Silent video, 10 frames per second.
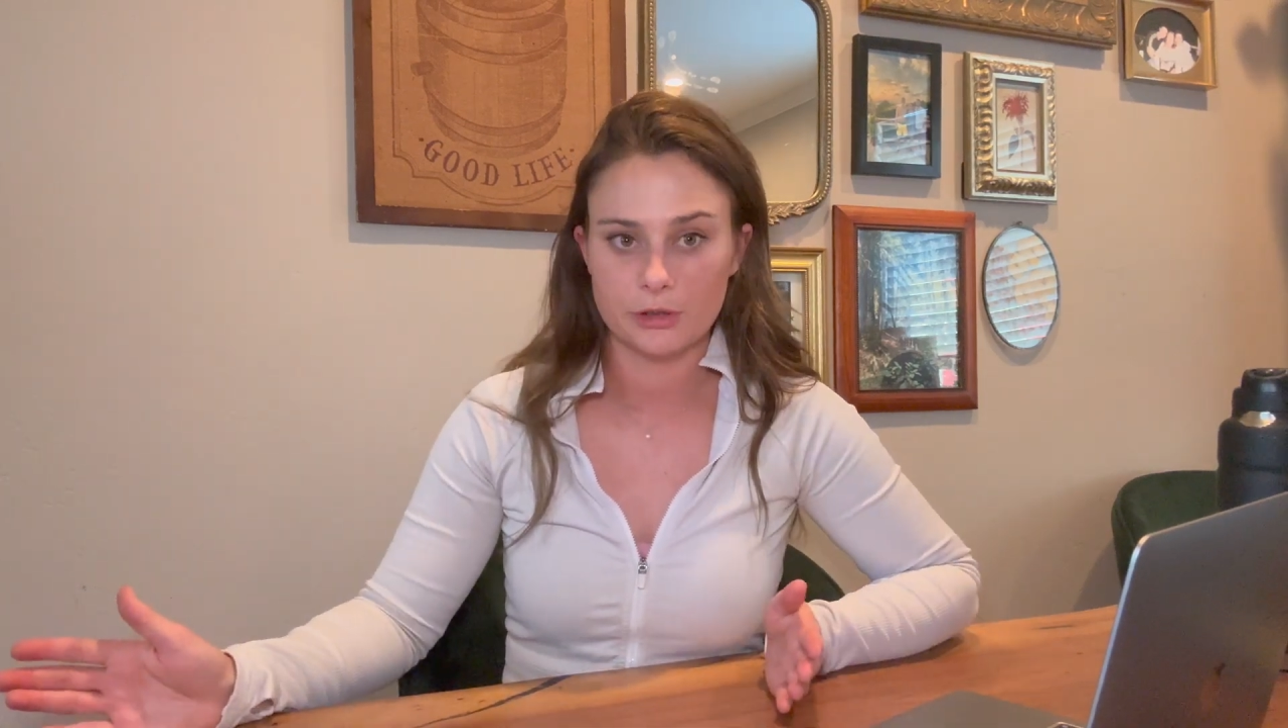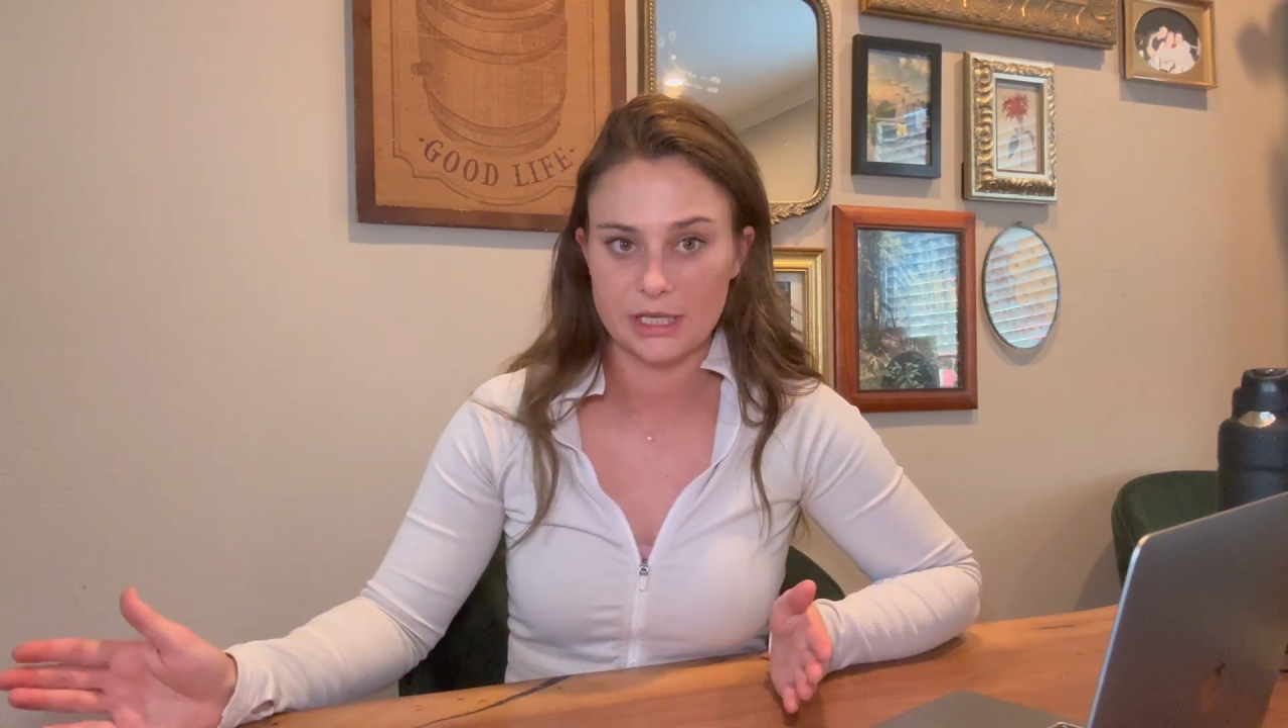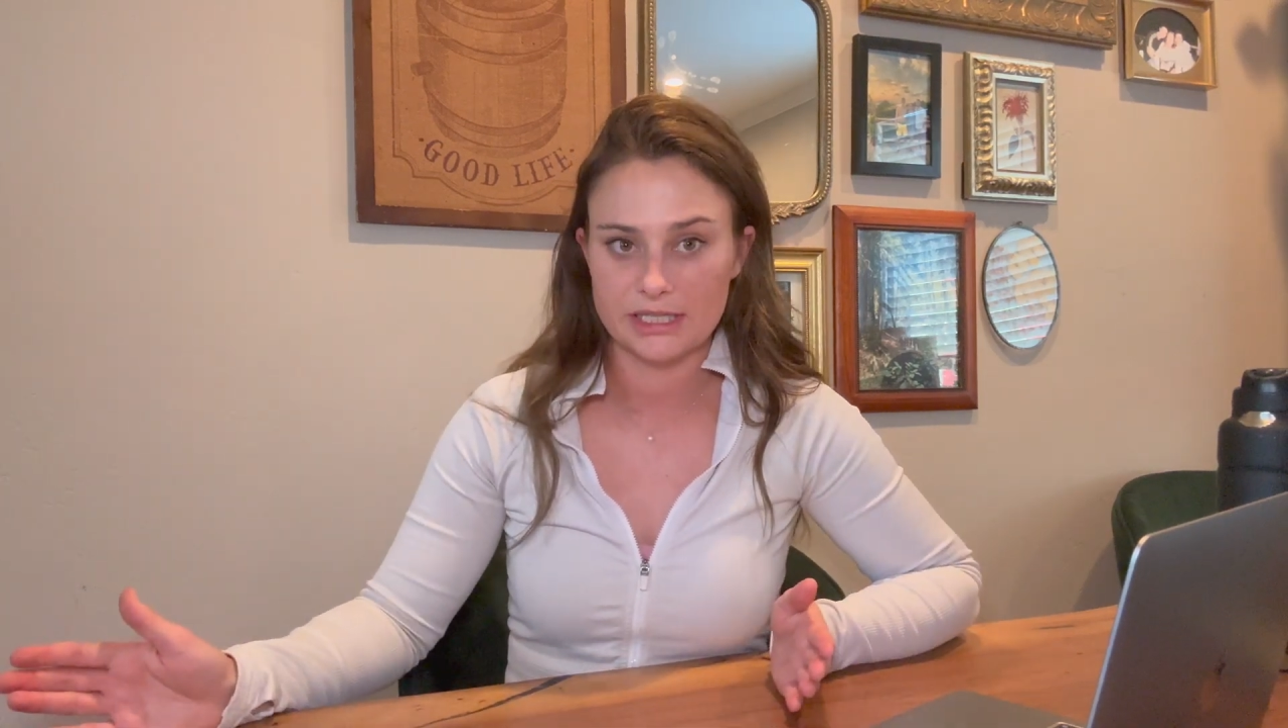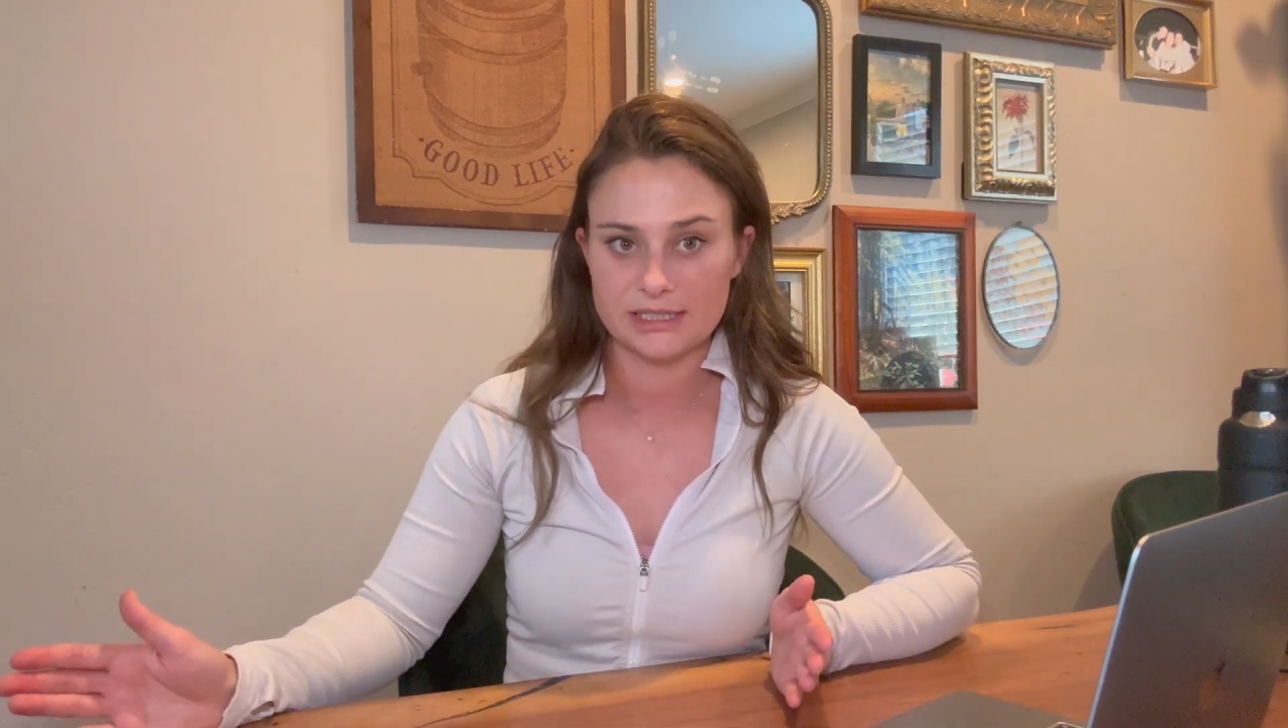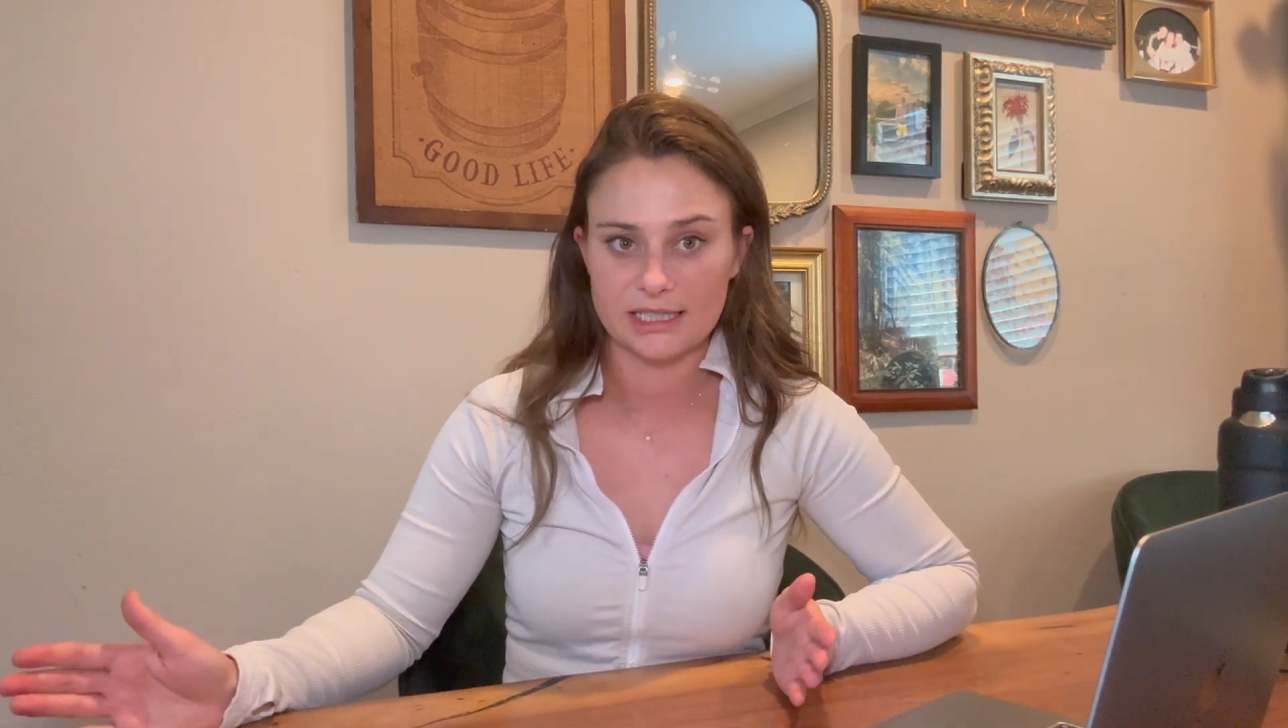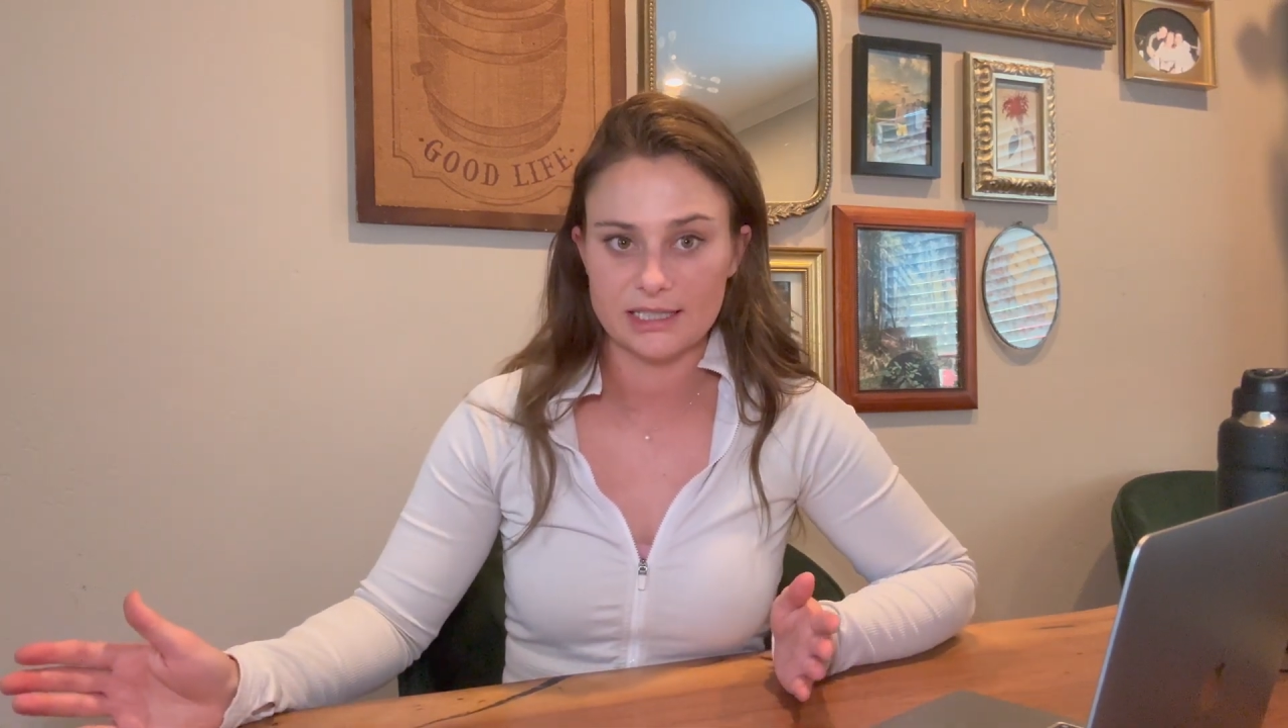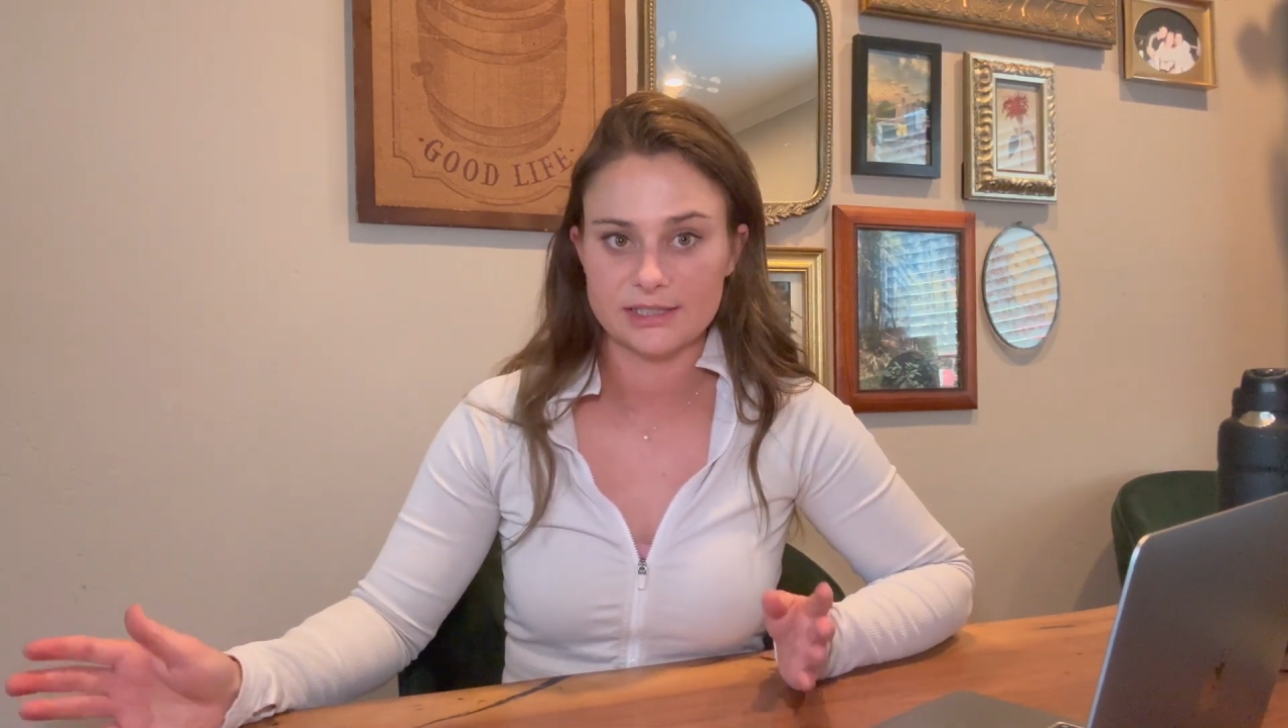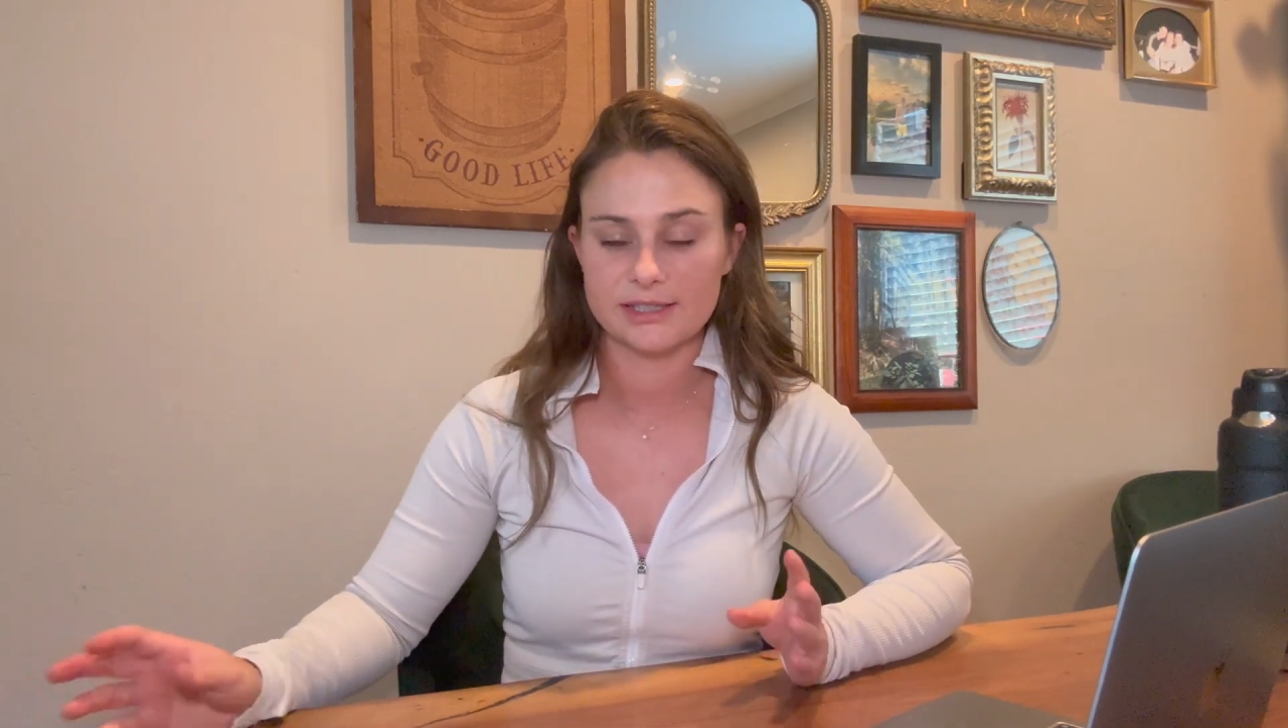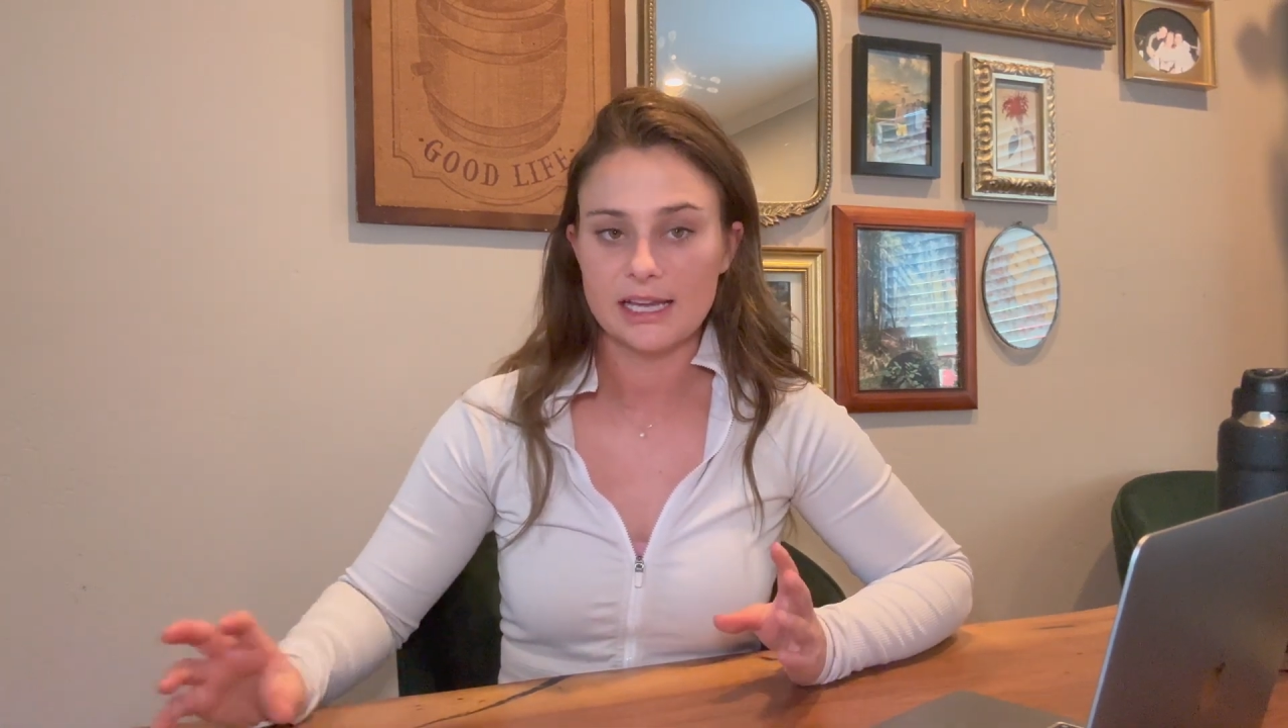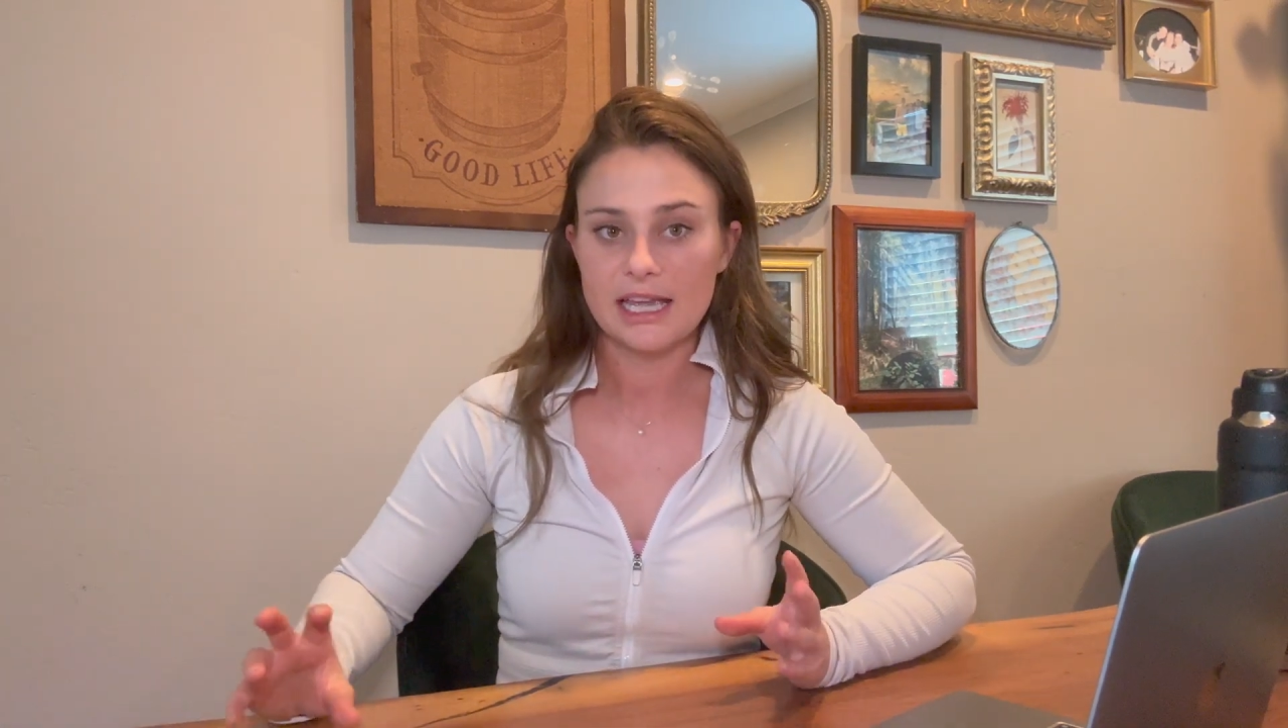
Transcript: herniated discs.